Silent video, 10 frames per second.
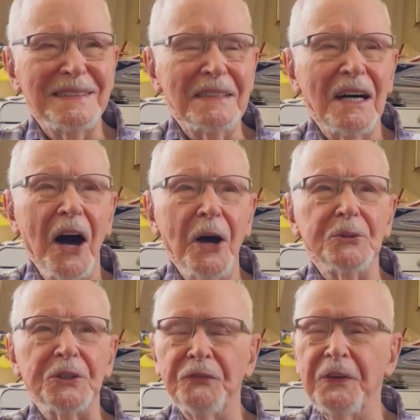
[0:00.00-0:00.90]
I
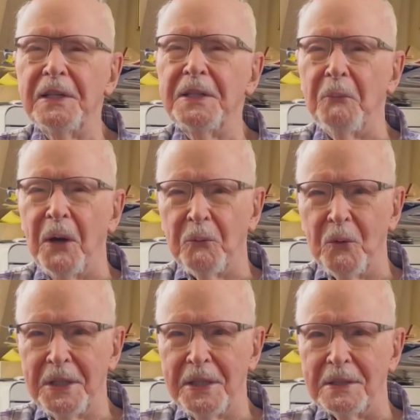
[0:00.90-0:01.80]
was feeling my
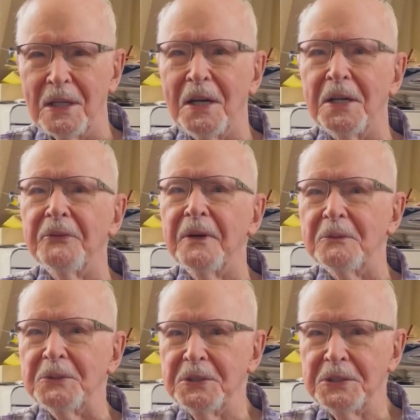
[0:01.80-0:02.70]
way in life. I
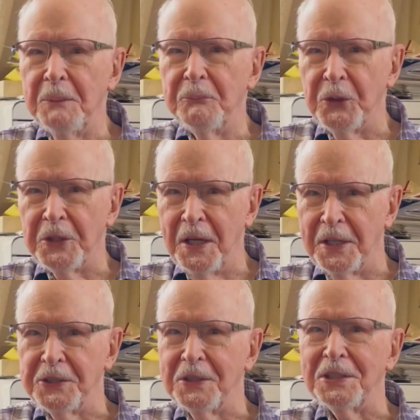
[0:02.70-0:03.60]
was a somewhat
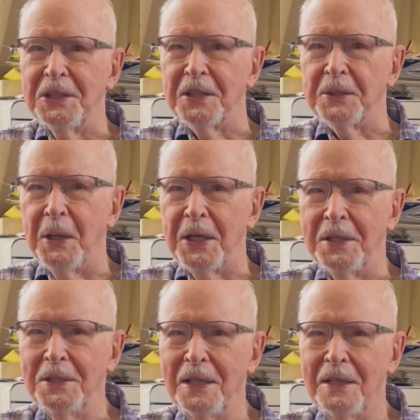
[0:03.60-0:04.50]
anxious young
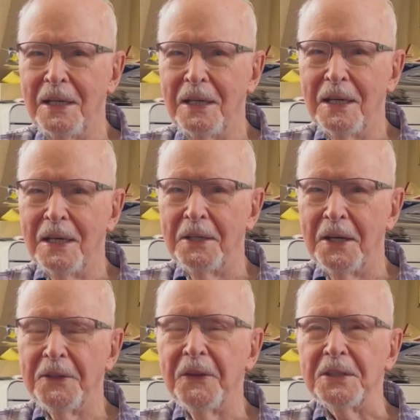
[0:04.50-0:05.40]
man, and I
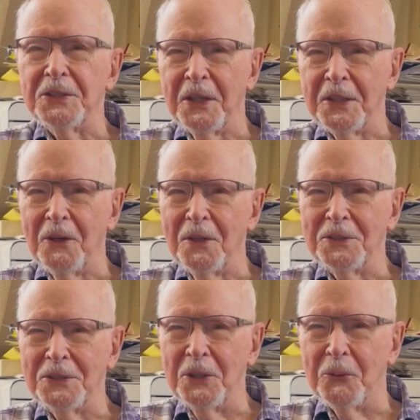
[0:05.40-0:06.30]
think
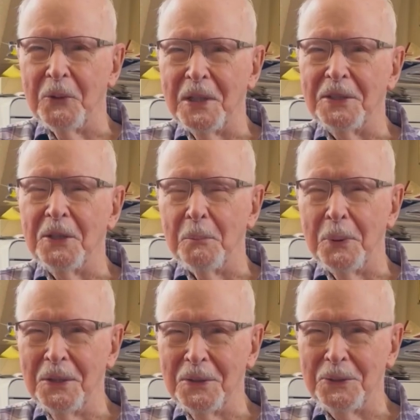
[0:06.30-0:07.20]
psychology really
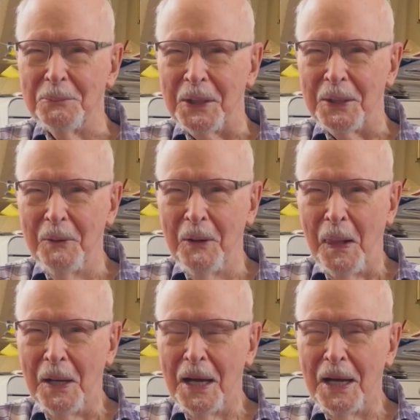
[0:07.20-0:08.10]
appealed to me,
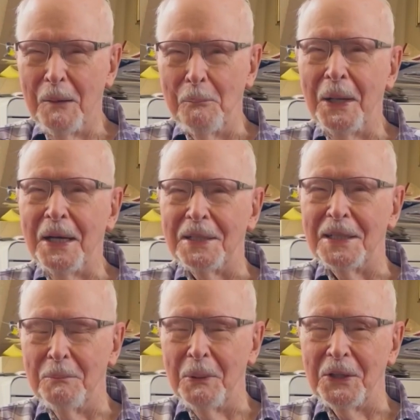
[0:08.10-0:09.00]

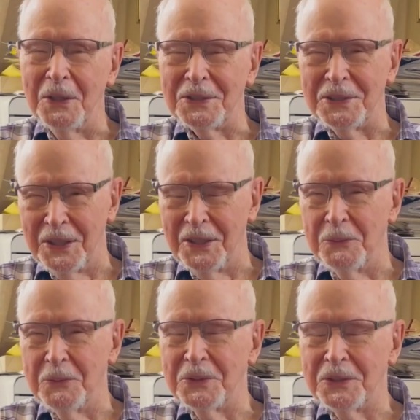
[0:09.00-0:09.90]
partly because I
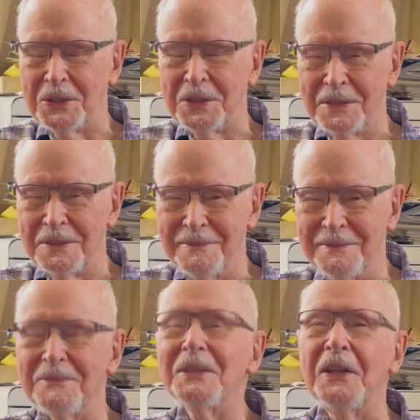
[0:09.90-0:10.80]
was
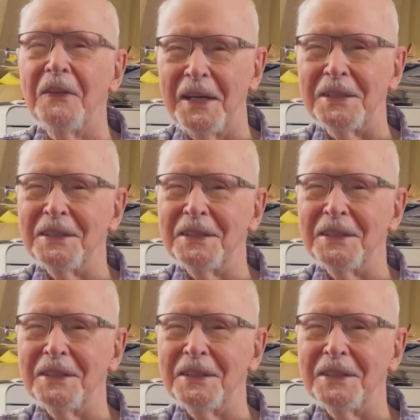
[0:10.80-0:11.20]
in that